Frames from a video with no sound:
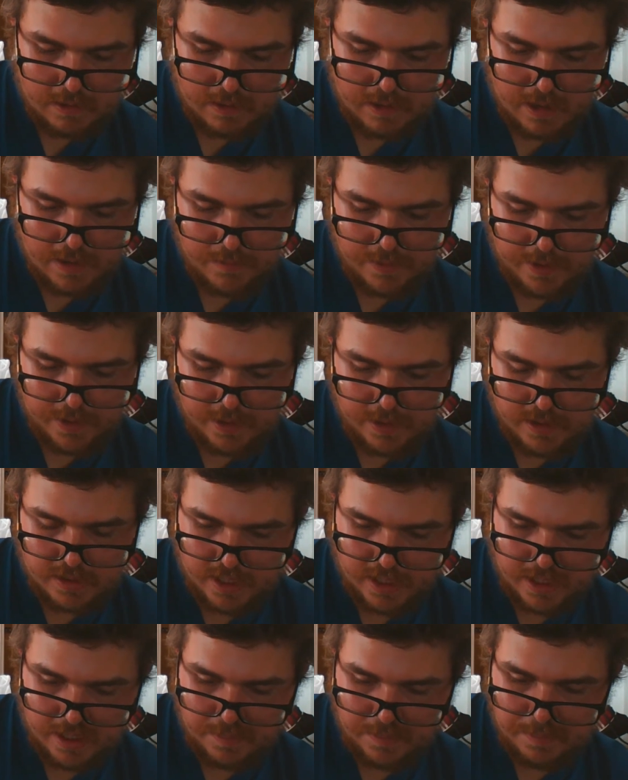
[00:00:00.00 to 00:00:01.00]
And we're
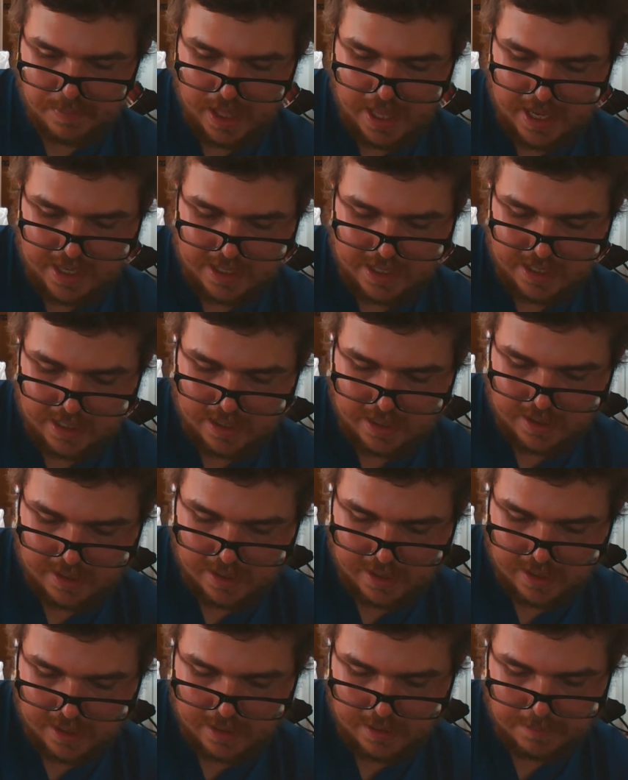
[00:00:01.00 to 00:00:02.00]
using black
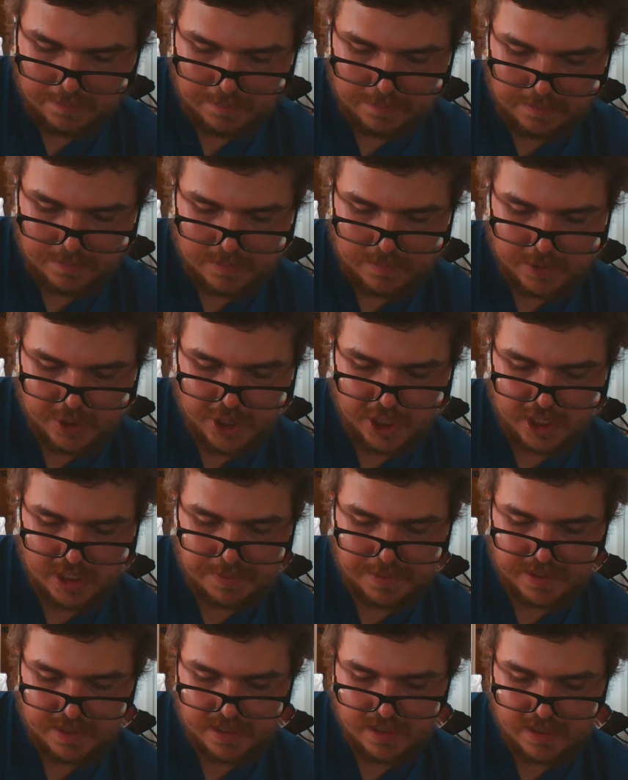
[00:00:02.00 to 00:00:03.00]
cheese
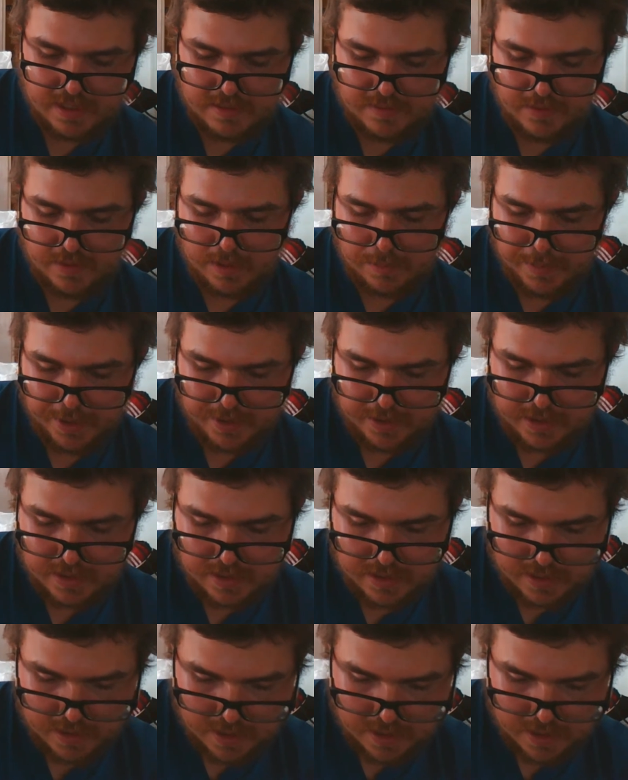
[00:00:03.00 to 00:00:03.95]
pieces for the mirrors.